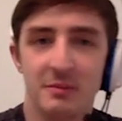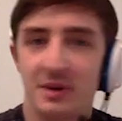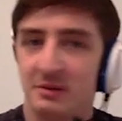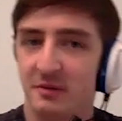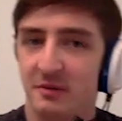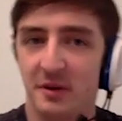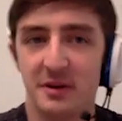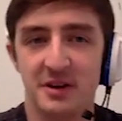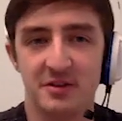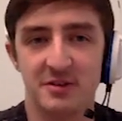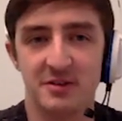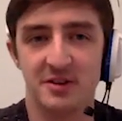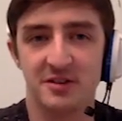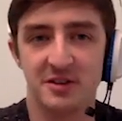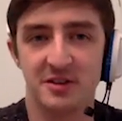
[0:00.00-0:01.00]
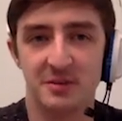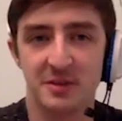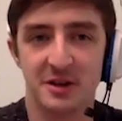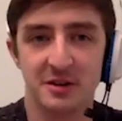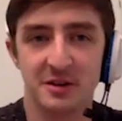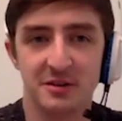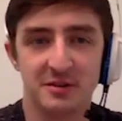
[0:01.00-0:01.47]
very interested
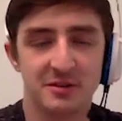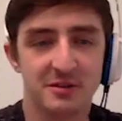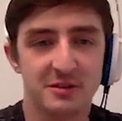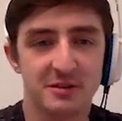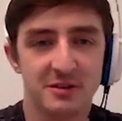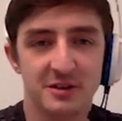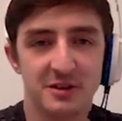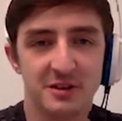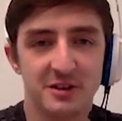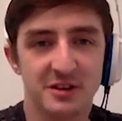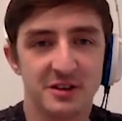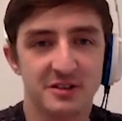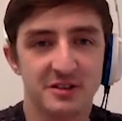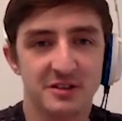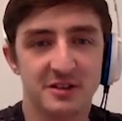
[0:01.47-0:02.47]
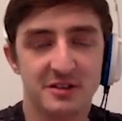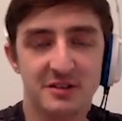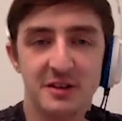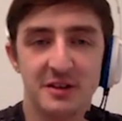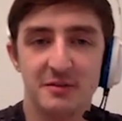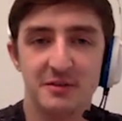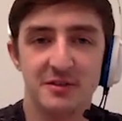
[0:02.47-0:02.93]
because it's
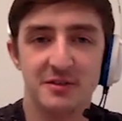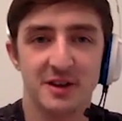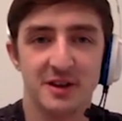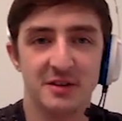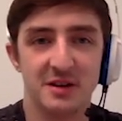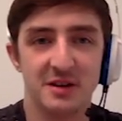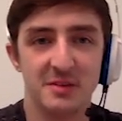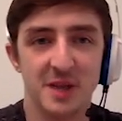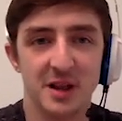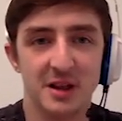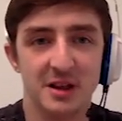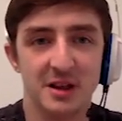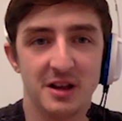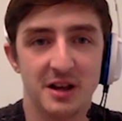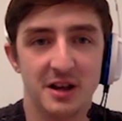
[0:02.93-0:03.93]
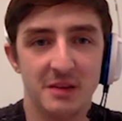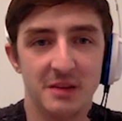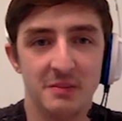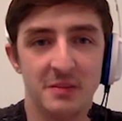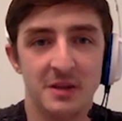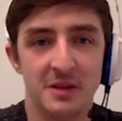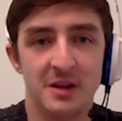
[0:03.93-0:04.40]
different to how I built.
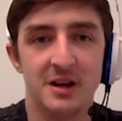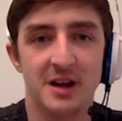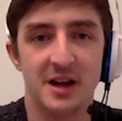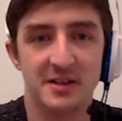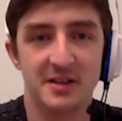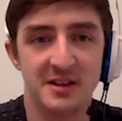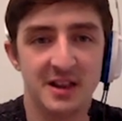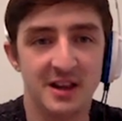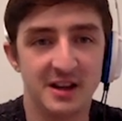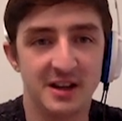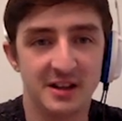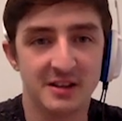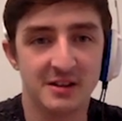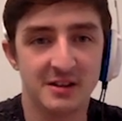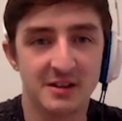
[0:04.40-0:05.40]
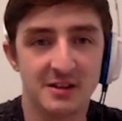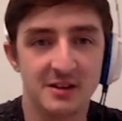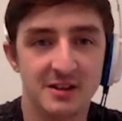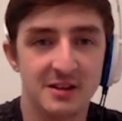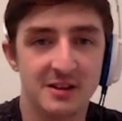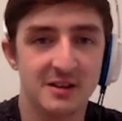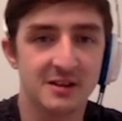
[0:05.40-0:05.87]
I didn't like
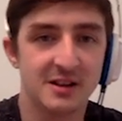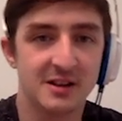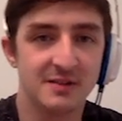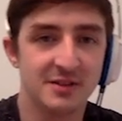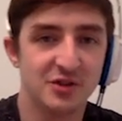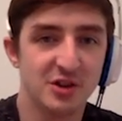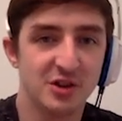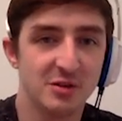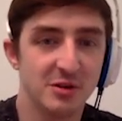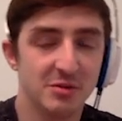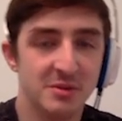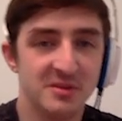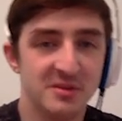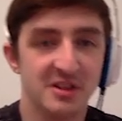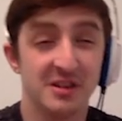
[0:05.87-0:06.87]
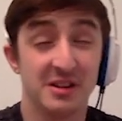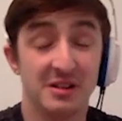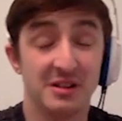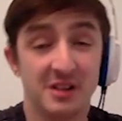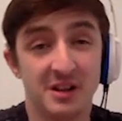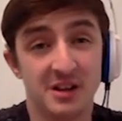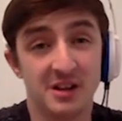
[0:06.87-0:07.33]
Galvantula or Whimsicott
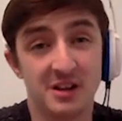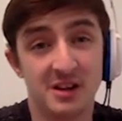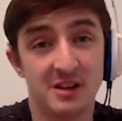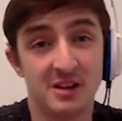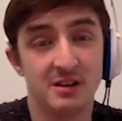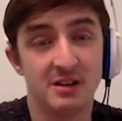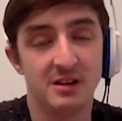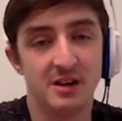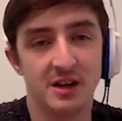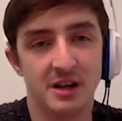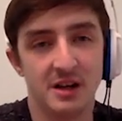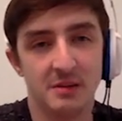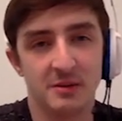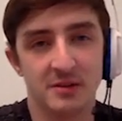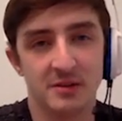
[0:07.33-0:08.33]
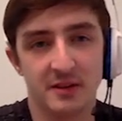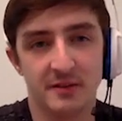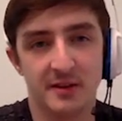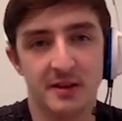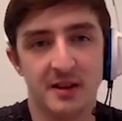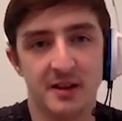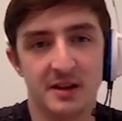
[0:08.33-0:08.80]
because I
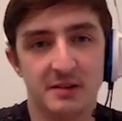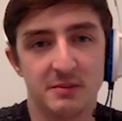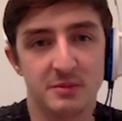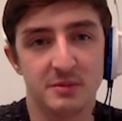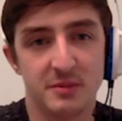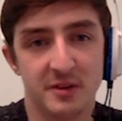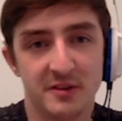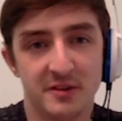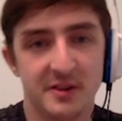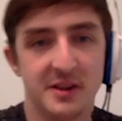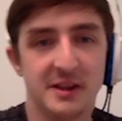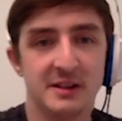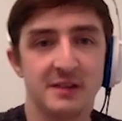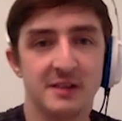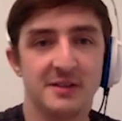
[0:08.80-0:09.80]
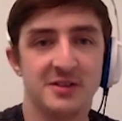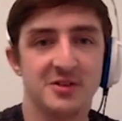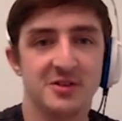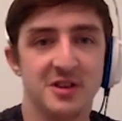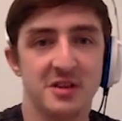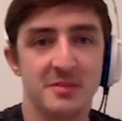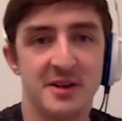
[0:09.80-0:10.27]
felt like, well, certainly
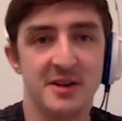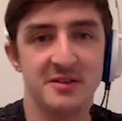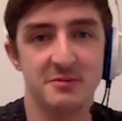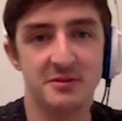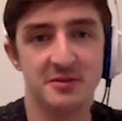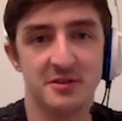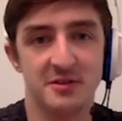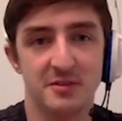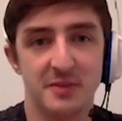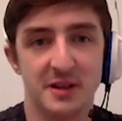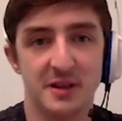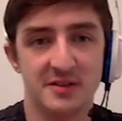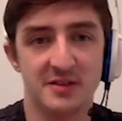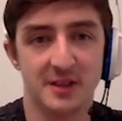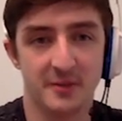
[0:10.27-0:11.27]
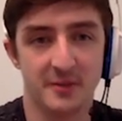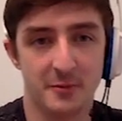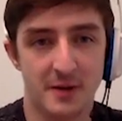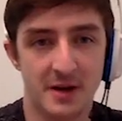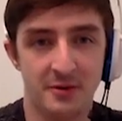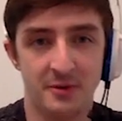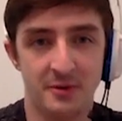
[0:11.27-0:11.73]
Galvantula, the meta would sort of build itself
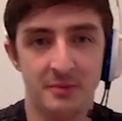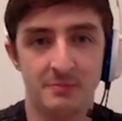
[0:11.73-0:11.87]
around.